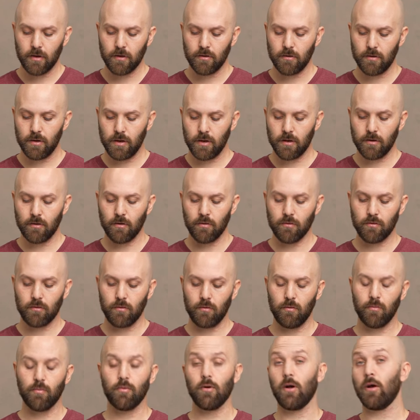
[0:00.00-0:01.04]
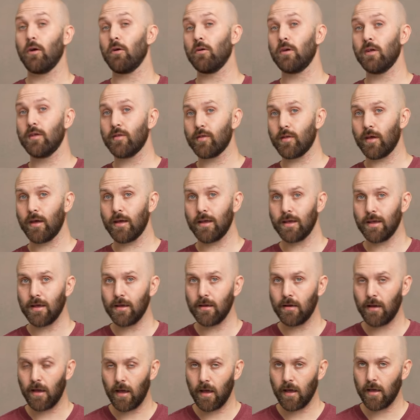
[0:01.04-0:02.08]
You need to go to priority set
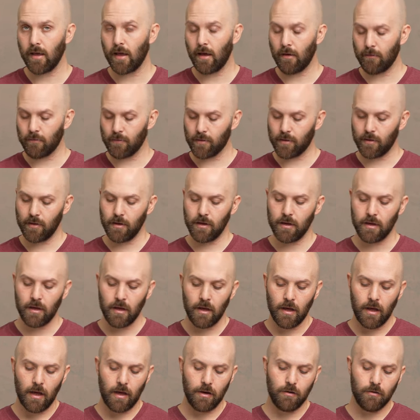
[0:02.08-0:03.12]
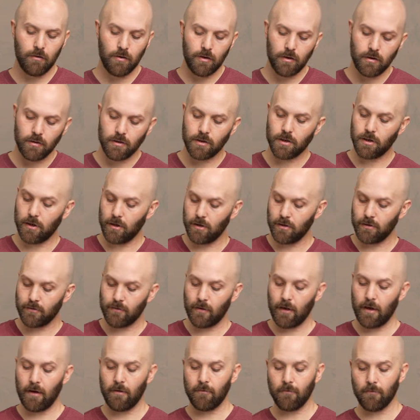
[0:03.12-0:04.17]
in AFC, and you need to change
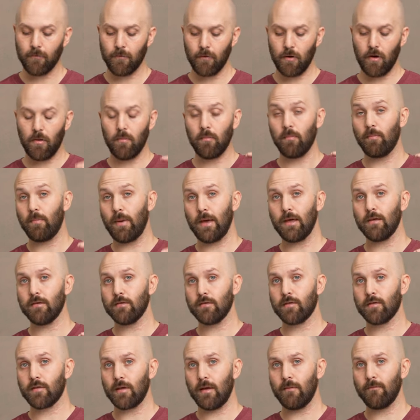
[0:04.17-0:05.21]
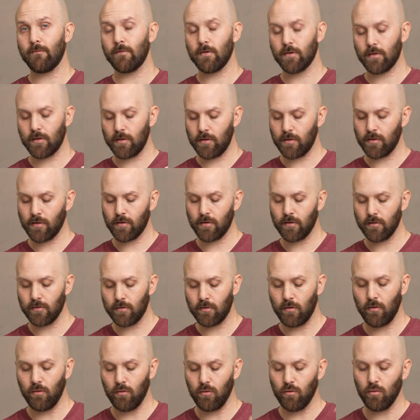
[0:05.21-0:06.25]
that from balanced emphasis
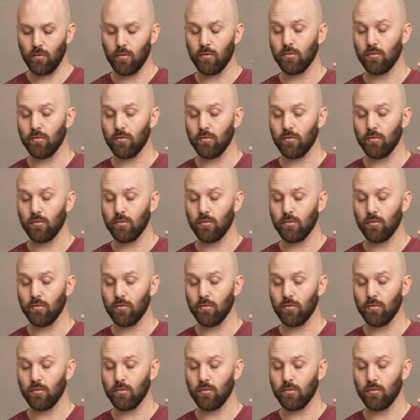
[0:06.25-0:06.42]
to